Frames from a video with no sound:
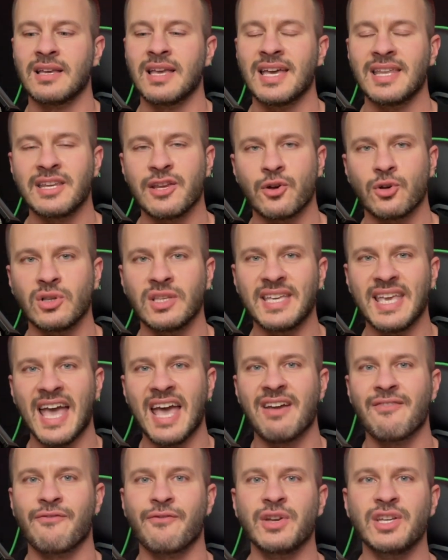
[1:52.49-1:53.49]
nearly
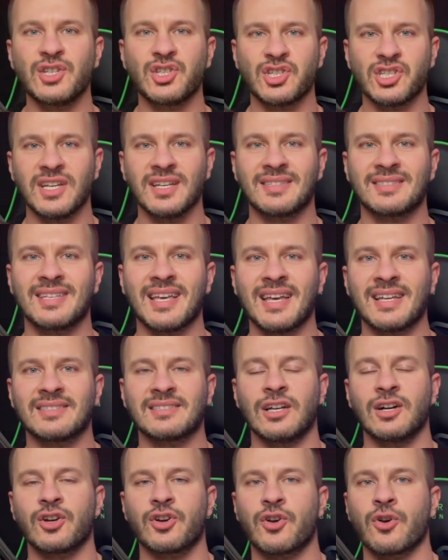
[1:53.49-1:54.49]
every shit test
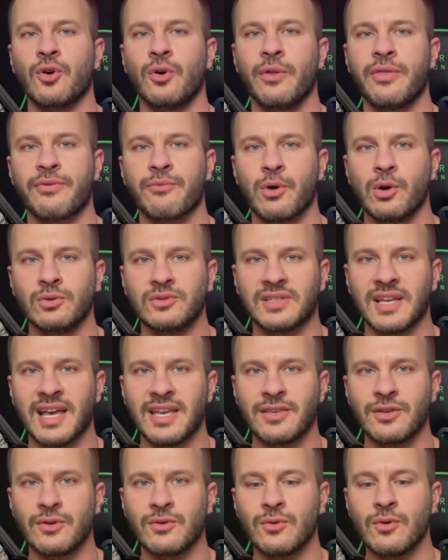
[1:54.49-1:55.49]
a girl throws at
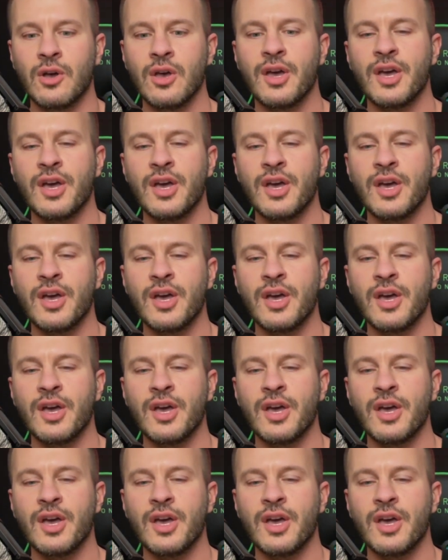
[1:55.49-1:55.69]
you